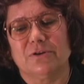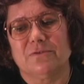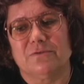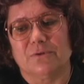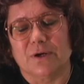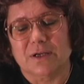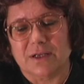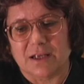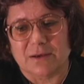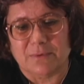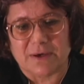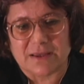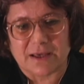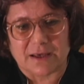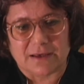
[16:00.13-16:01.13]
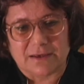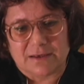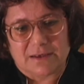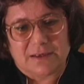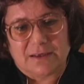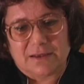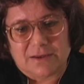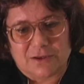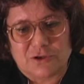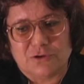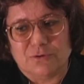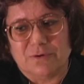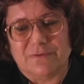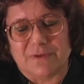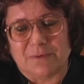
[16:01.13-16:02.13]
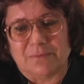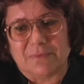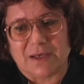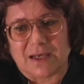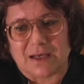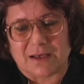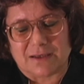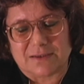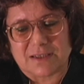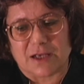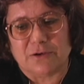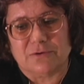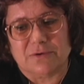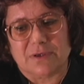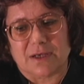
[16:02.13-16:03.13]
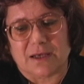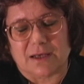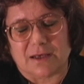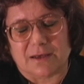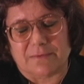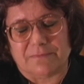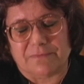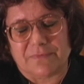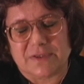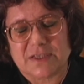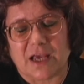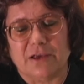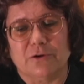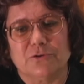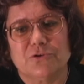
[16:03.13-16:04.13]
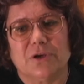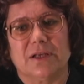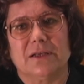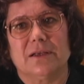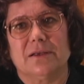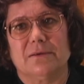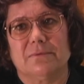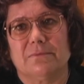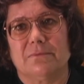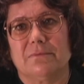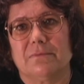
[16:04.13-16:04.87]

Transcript: who voted for it. Anyway, the two of them, Cai Youquan...